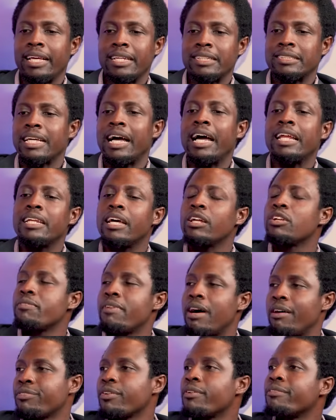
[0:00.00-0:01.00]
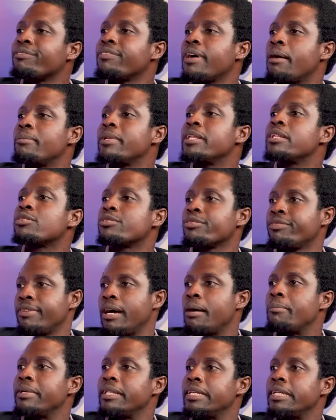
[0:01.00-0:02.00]
handed over from family to
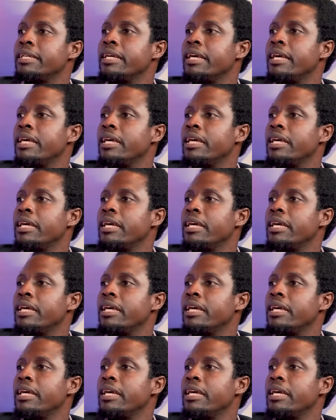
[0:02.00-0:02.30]
family.